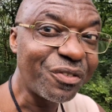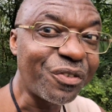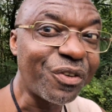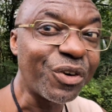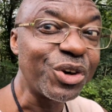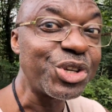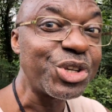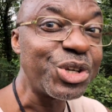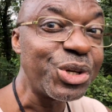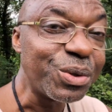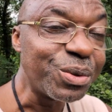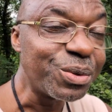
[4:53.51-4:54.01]

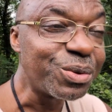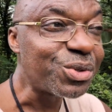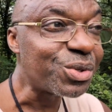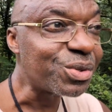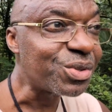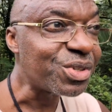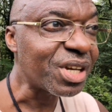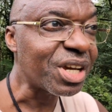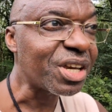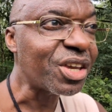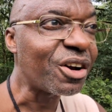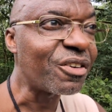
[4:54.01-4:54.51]
for you
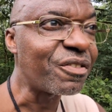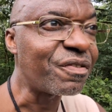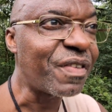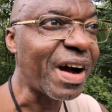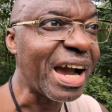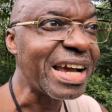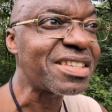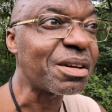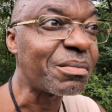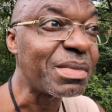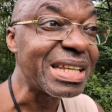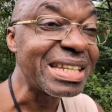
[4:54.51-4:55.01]
to take your
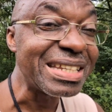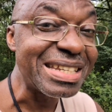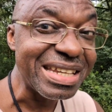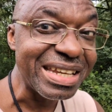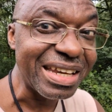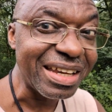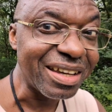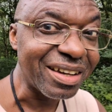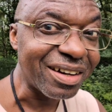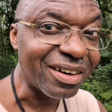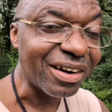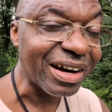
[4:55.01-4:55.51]
vitamin
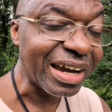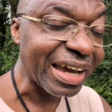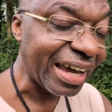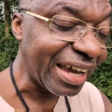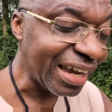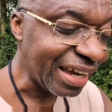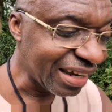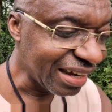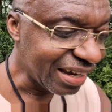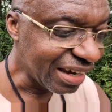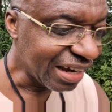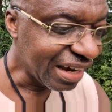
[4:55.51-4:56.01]
D,
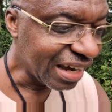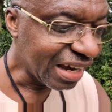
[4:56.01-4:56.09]
okay?